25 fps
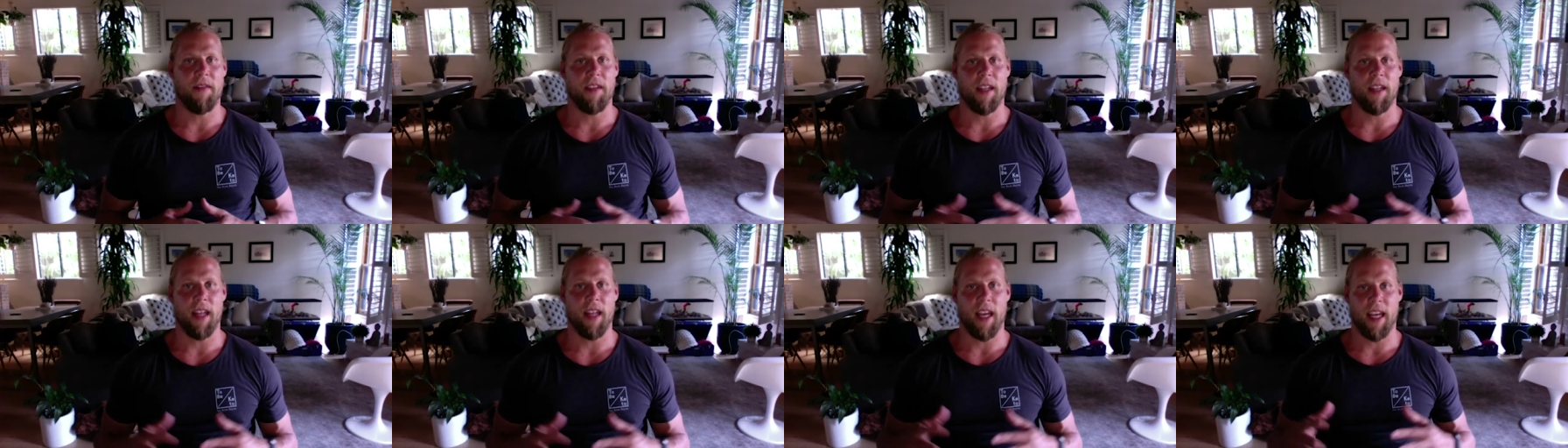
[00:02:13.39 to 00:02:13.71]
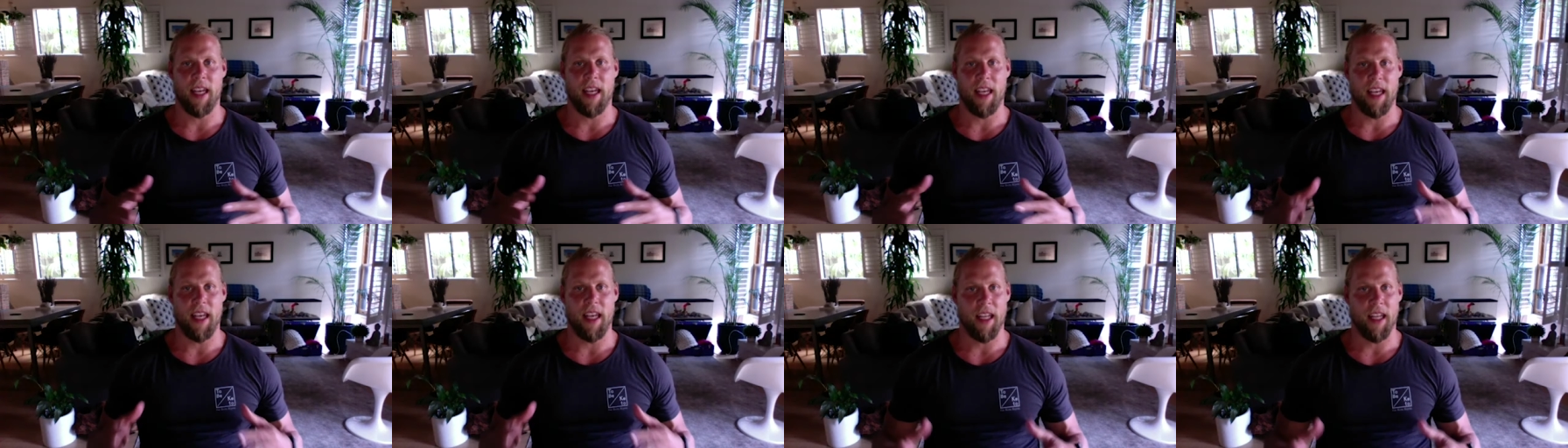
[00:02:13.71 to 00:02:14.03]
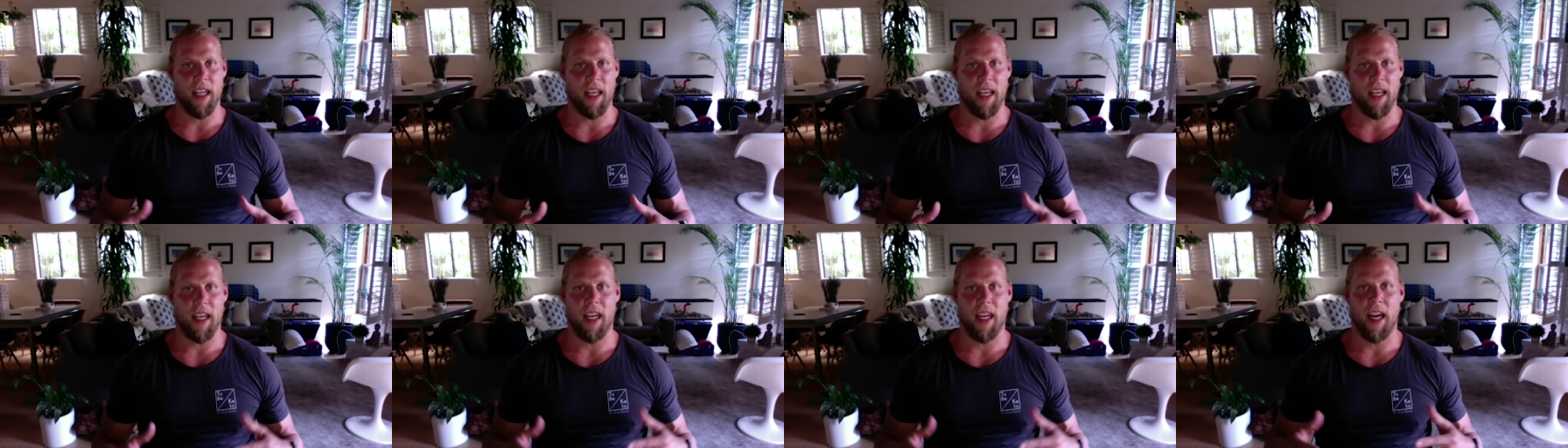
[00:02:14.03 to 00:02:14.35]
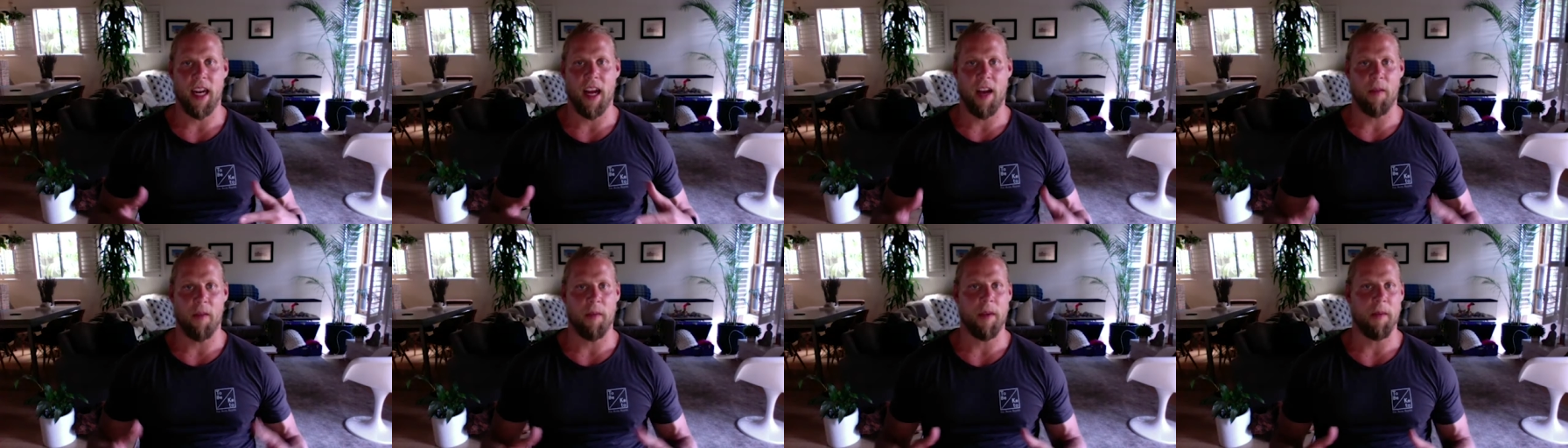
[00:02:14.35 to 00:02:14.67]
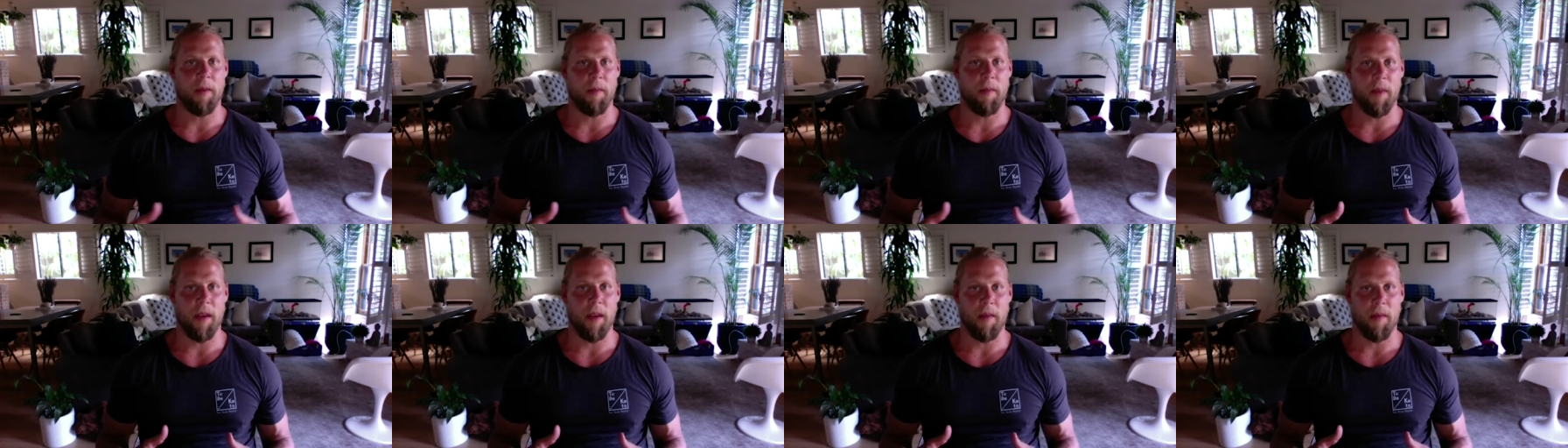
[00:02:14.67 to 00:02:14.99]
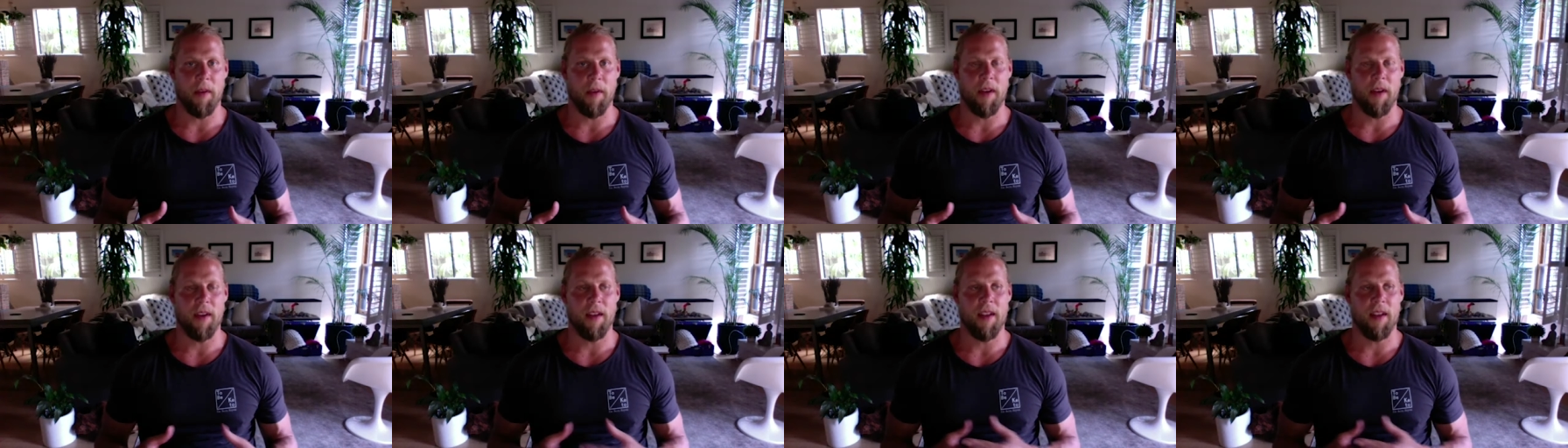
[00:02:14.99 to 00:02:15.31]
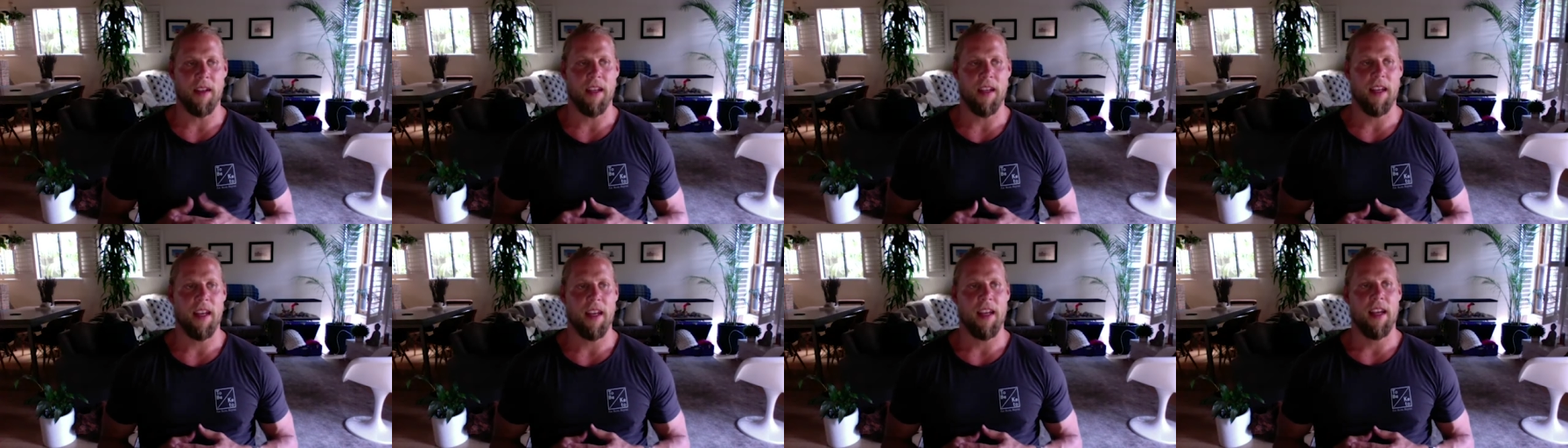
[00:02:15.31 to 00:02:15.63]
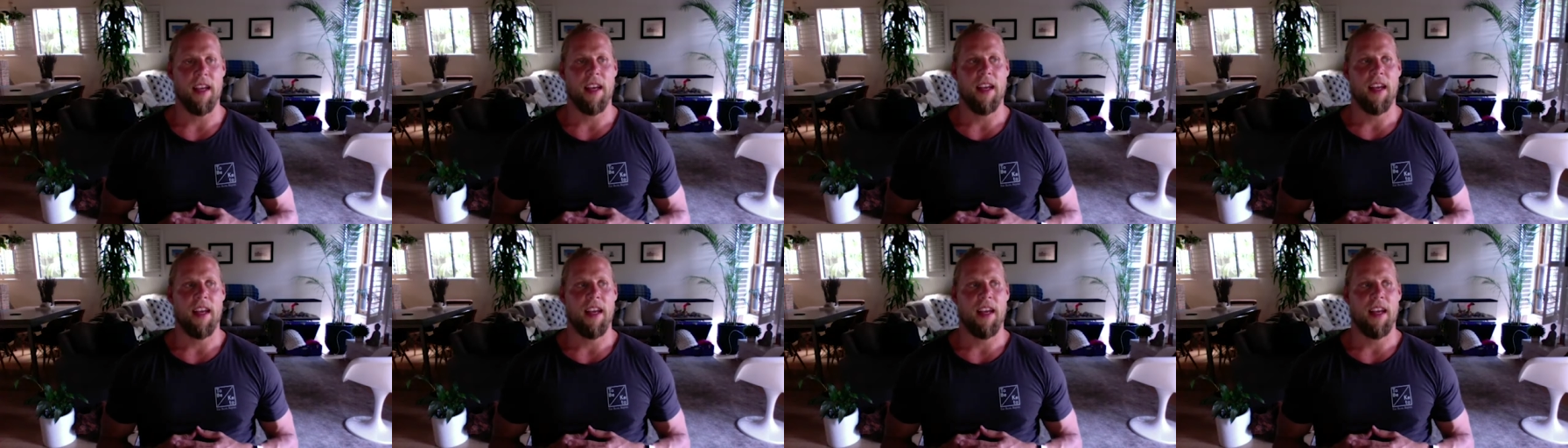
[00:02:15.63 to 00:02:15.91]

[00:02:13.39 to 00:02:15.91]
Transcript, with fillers: to like healing and helping people mm-hmm.